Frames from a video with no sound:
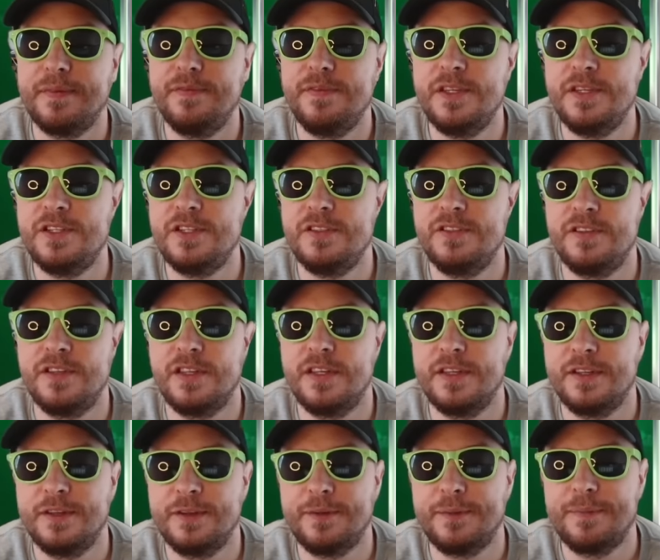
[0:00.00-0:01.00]
the features
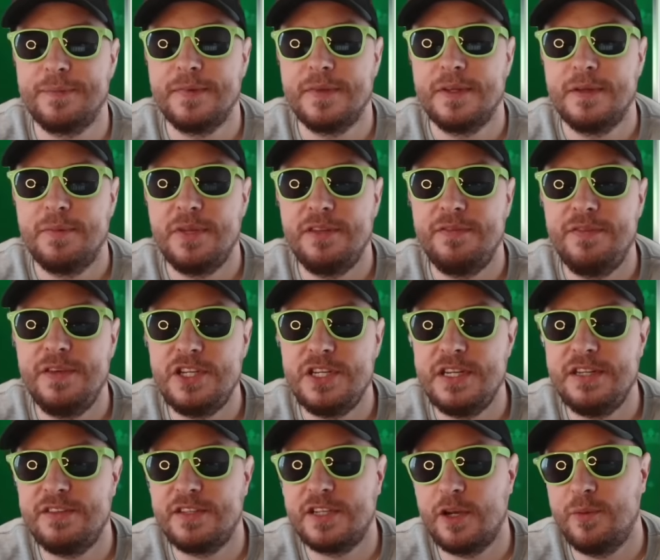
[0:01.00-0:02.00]
are... But the feature
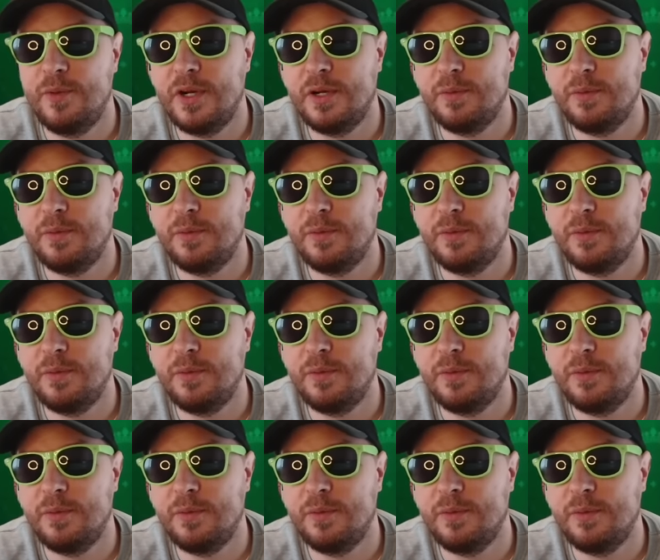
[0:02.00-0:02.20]
needs to come